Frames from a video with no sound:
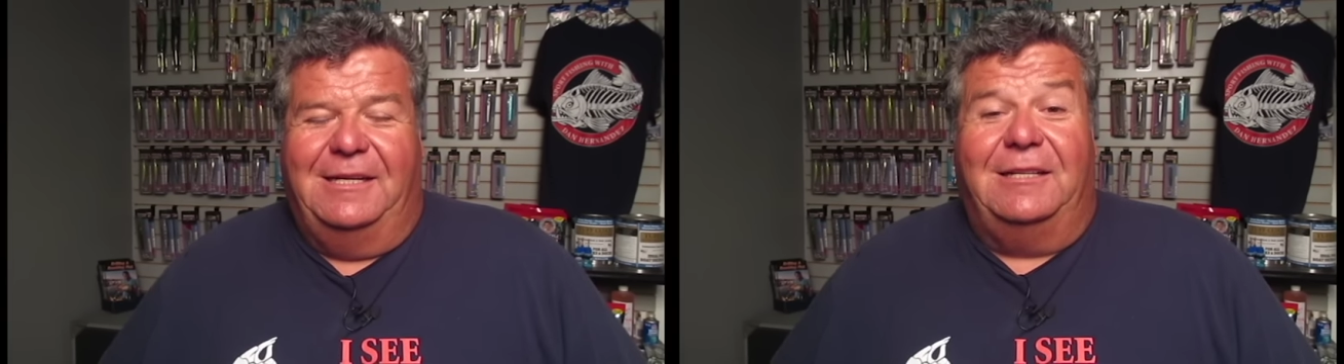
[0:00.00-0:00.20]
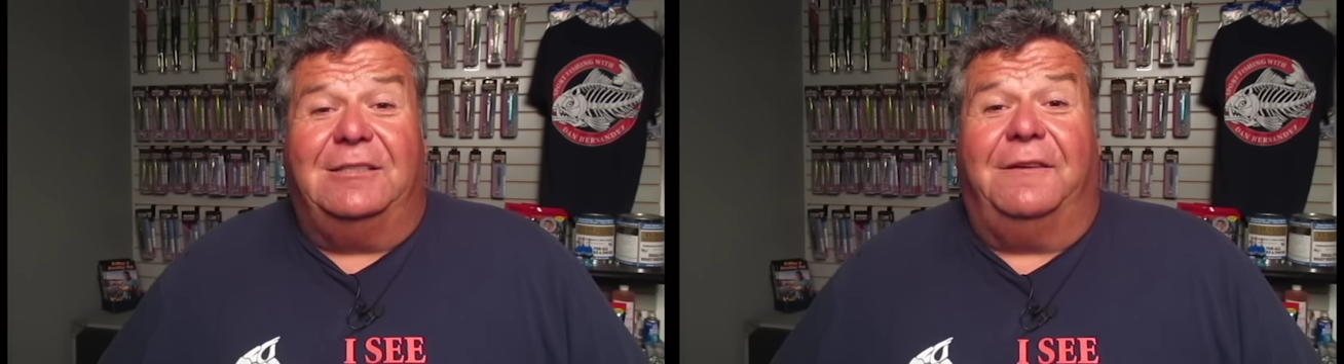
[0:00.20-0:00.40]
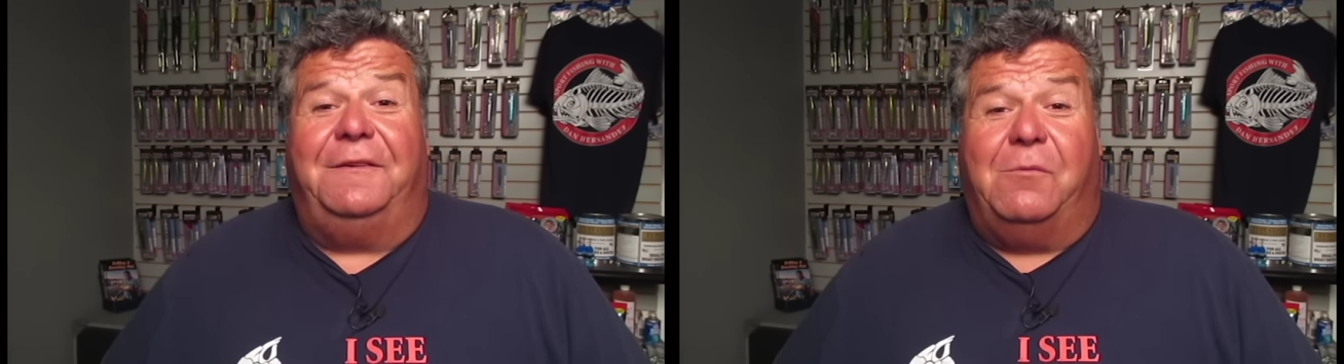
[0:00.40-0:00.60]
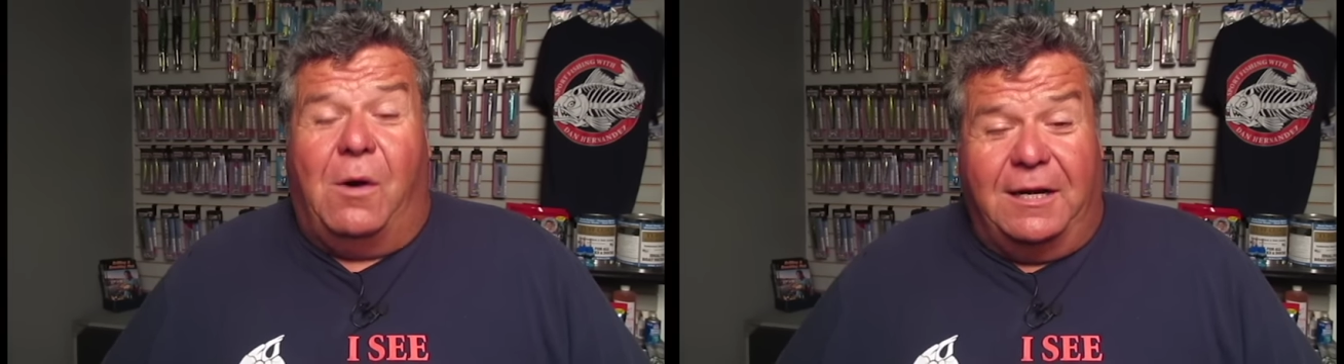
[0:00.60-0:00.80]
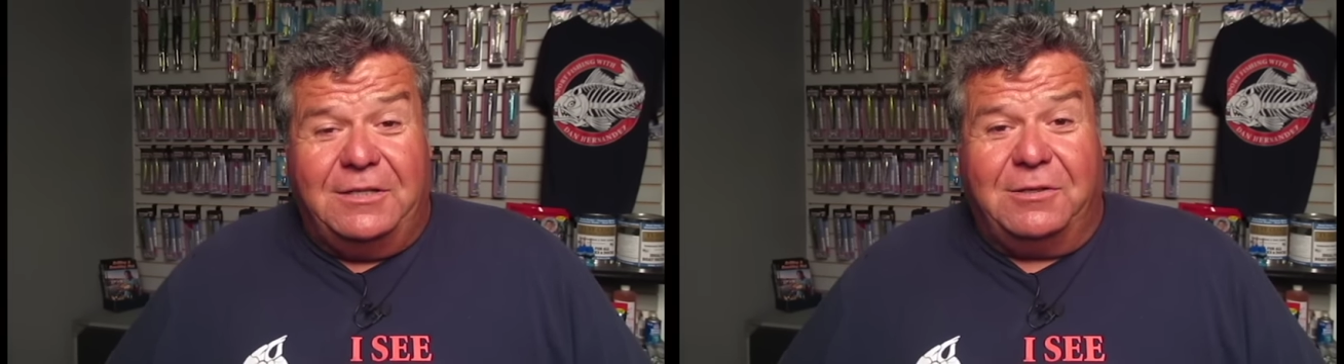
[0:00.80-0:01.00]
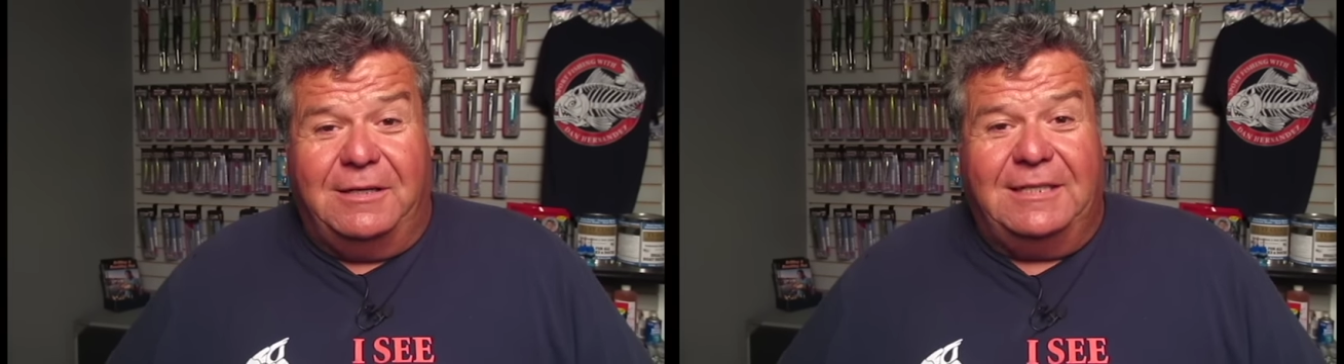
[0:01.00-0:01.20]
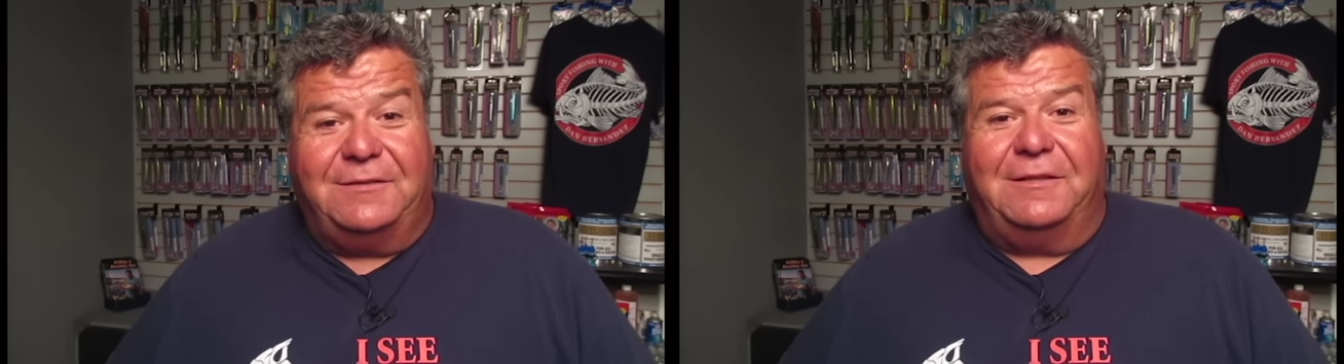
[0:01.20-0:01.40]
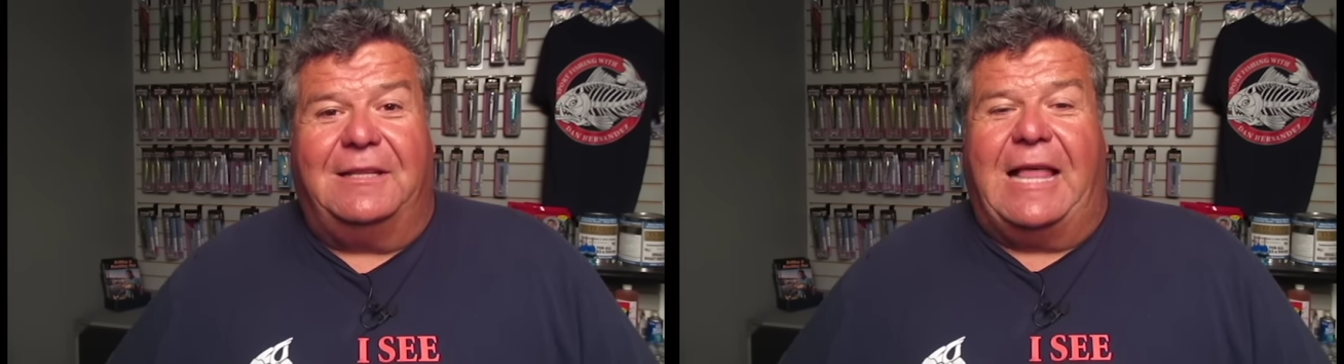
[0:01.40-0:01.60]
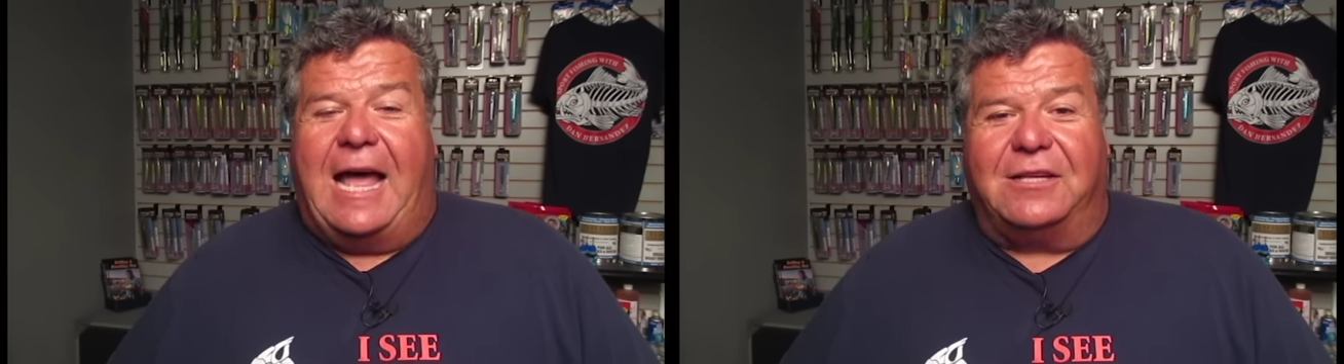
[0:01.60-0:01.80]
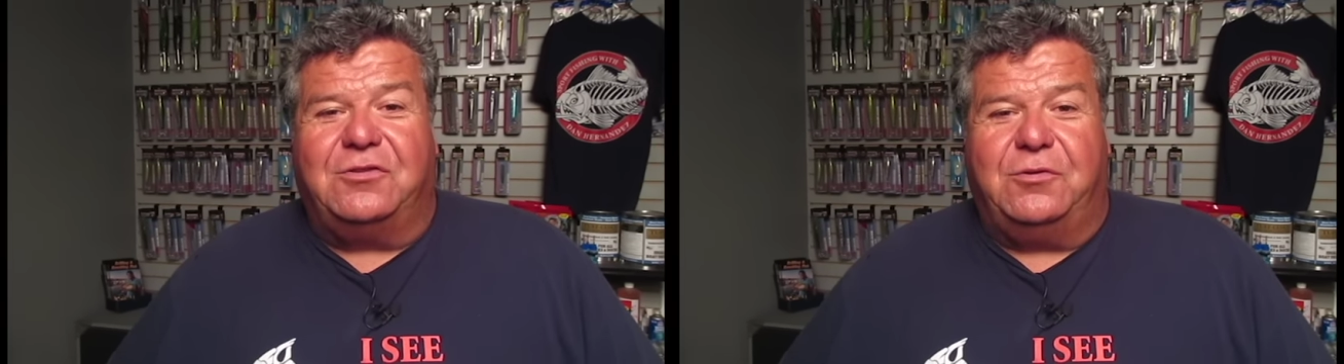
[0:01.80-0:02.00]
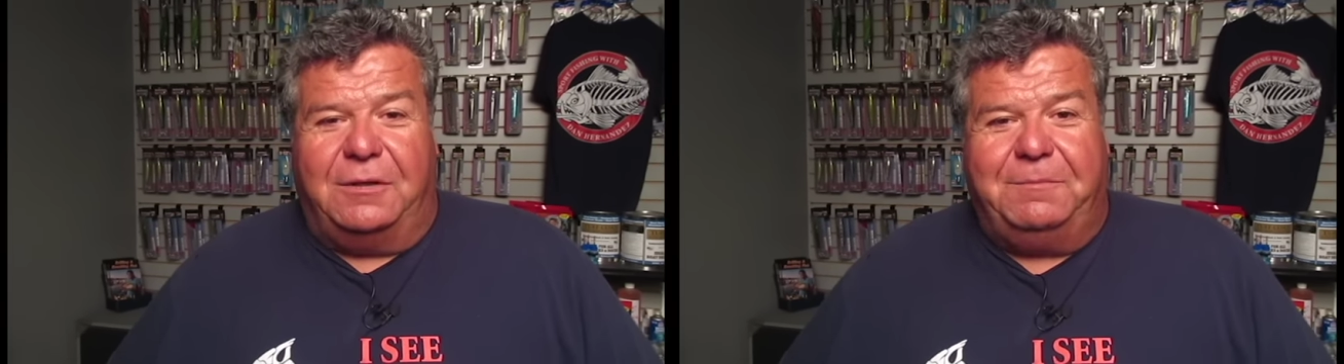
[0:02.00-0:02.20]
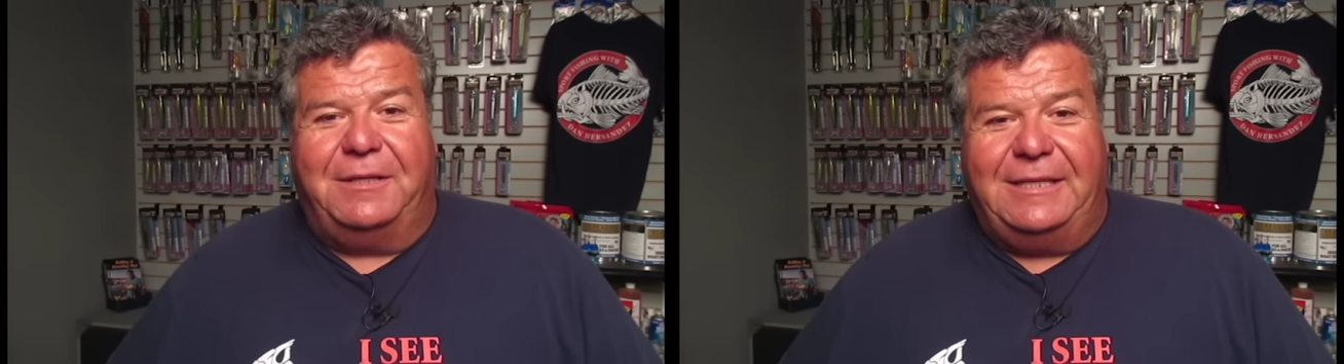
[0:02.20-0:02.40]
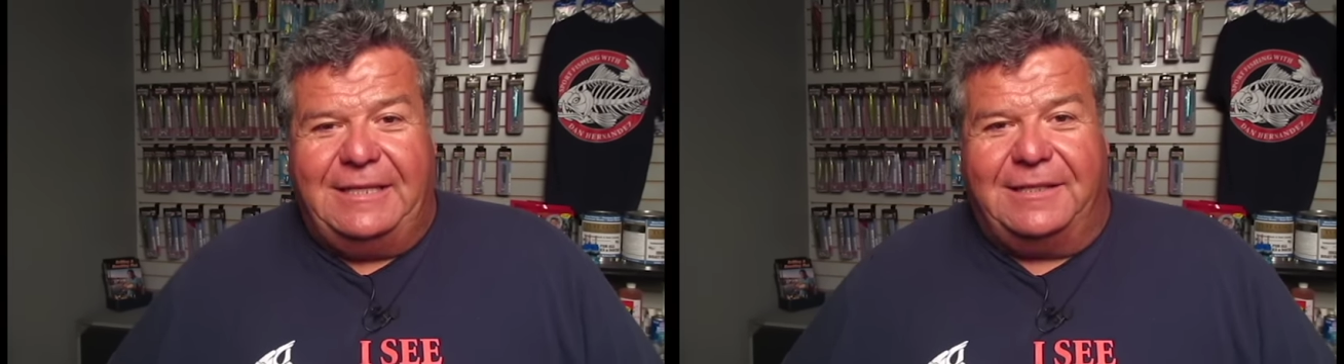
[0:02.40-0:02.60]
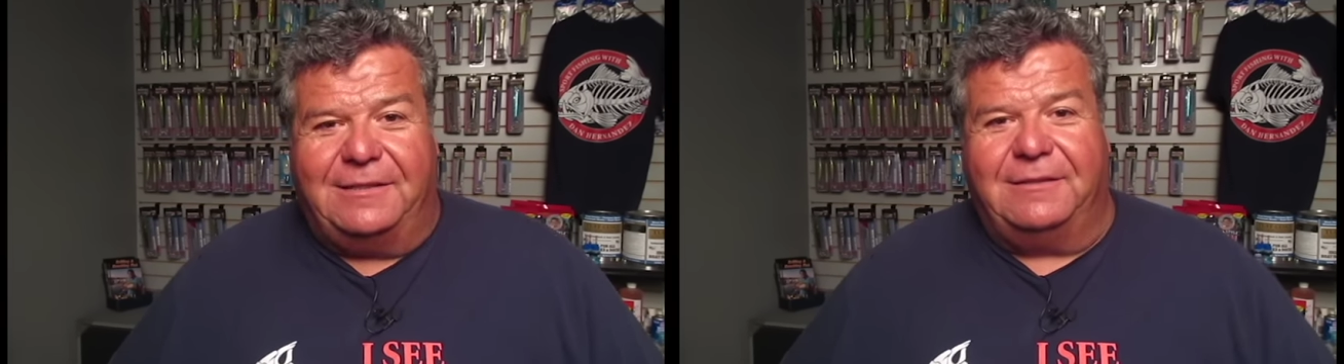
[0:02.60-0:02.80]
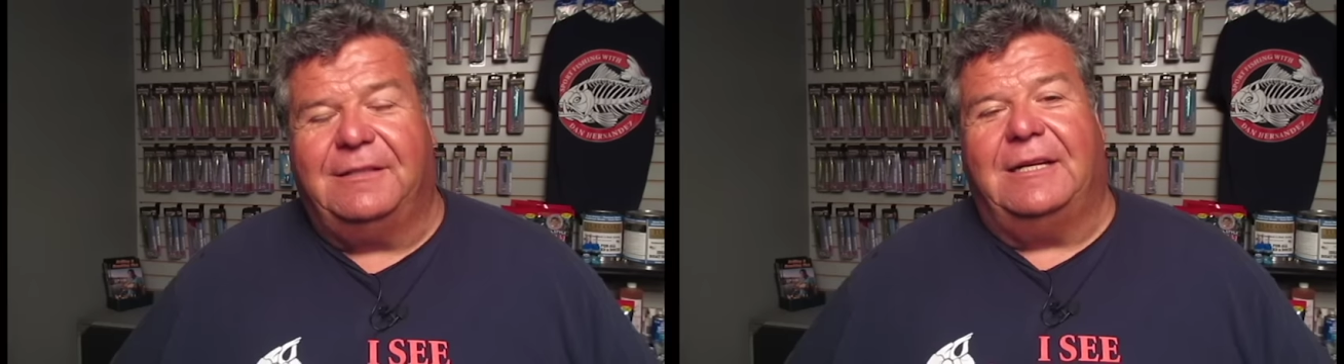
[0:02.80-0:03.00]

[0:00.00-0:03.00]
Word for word: So if you want to join us for the last trip of the year,